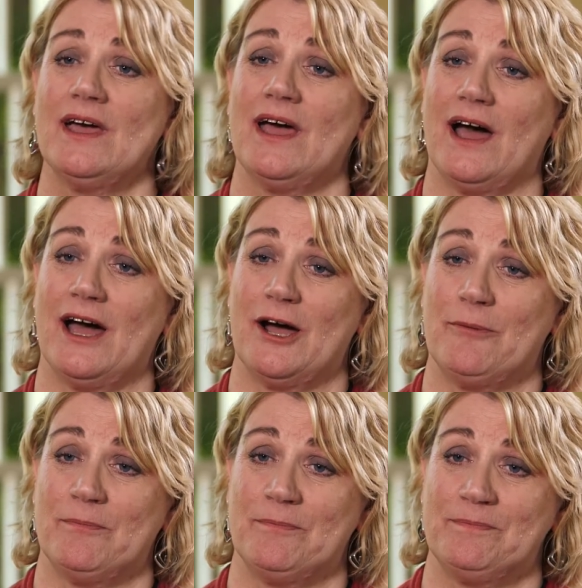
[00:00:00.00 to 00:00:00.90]

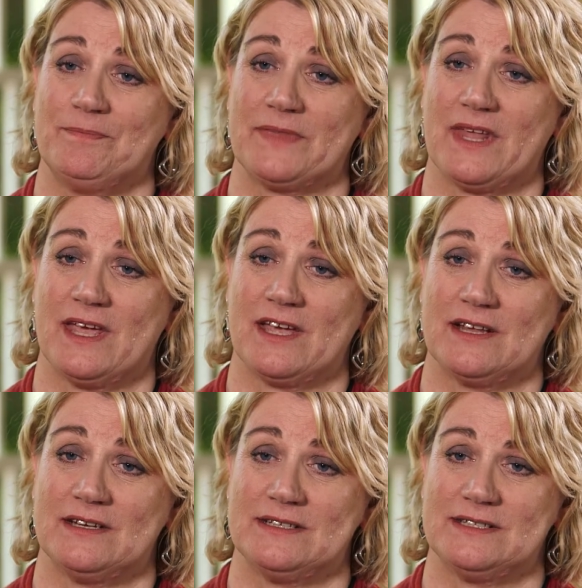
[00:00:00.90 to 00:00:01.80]

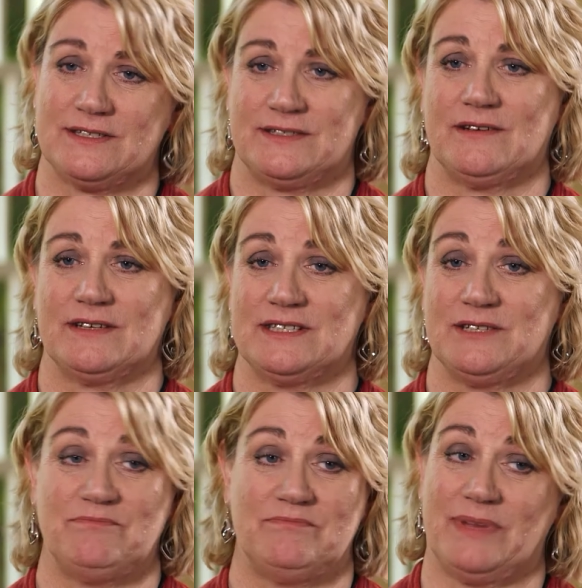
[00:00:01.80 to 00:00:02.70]
And so I
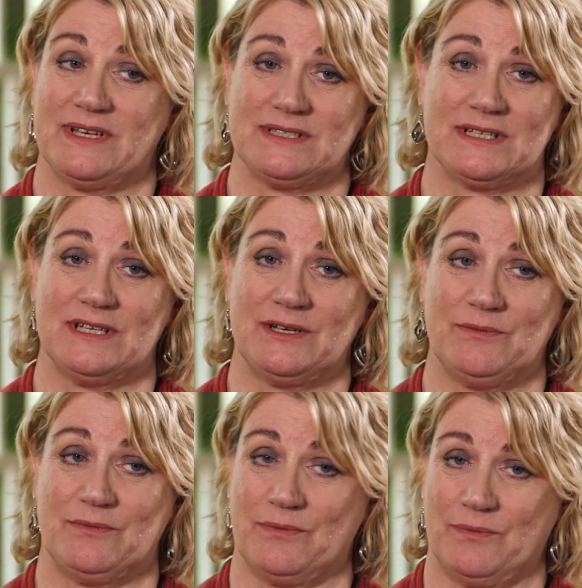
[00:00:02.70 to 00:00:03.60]
said, basically,
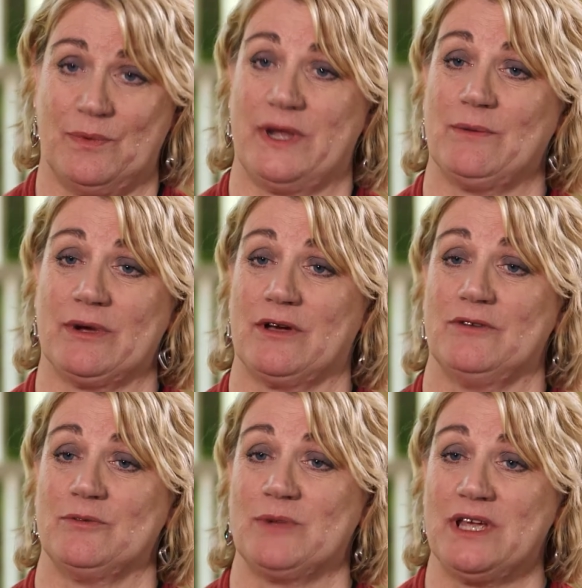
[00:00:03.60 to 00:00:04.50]
where do I go
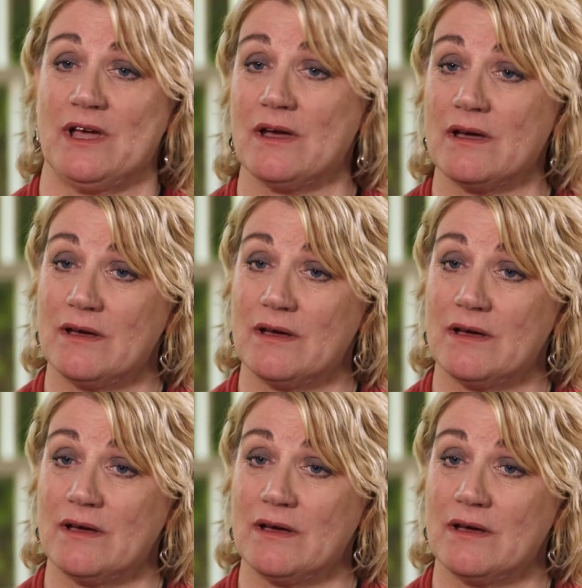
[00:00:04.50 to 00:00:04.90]
from here?